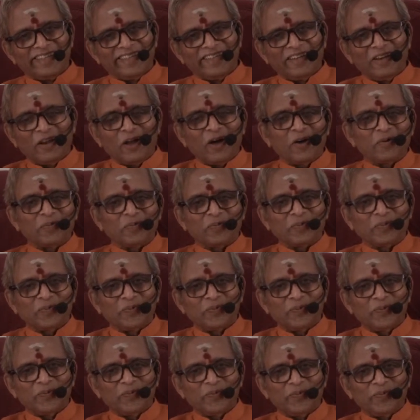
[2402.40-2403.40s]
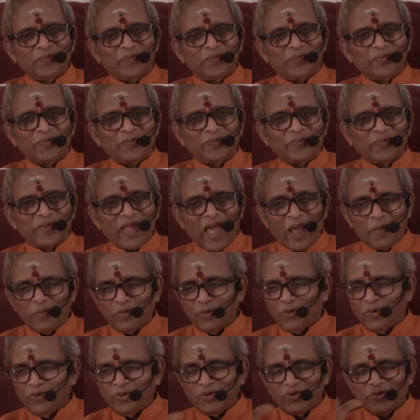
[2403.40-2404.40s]
laugh. I'm
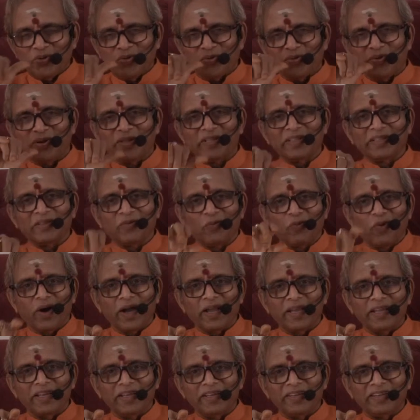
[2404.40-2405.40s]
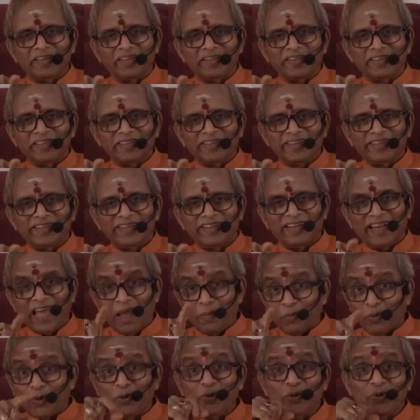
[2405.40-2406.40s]
going to drink the wine.
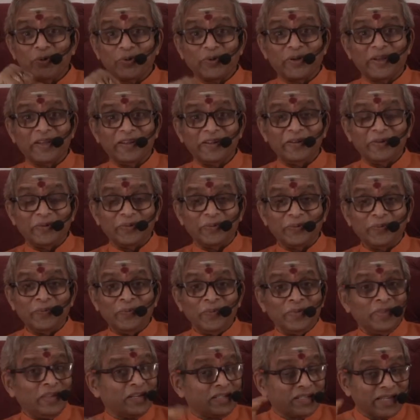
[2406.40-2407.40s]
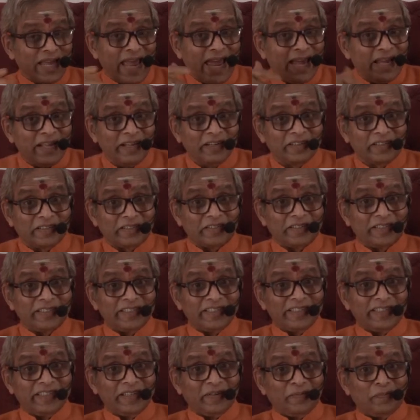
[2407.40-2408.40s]
I'm going to kill you. That's anger.
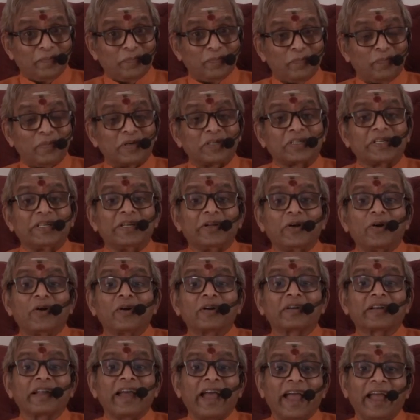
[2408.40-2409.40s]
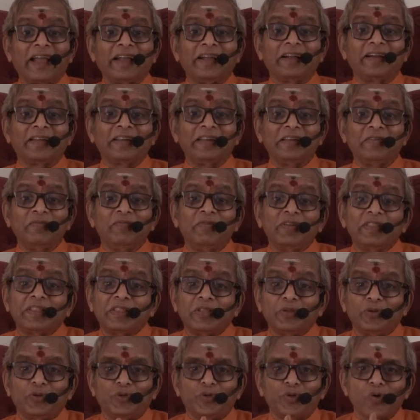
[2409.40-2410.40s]
But she got angry with
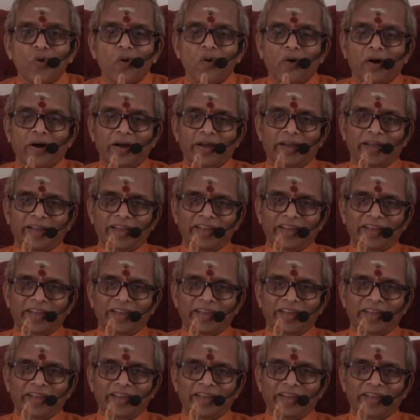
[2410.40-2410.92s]
joy.